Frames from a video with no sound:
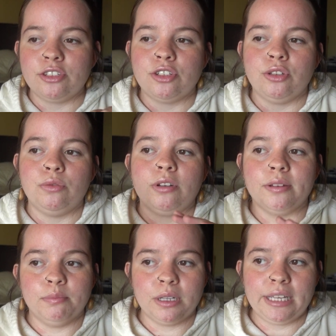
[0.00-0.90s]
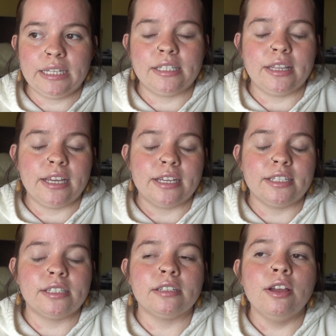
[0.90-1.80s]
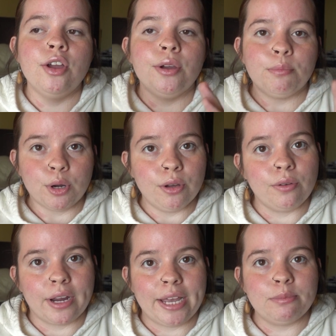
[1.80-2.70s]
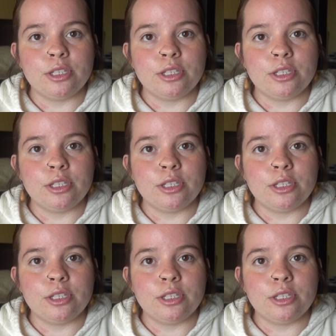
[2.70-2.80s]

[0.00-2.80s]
to complete this program.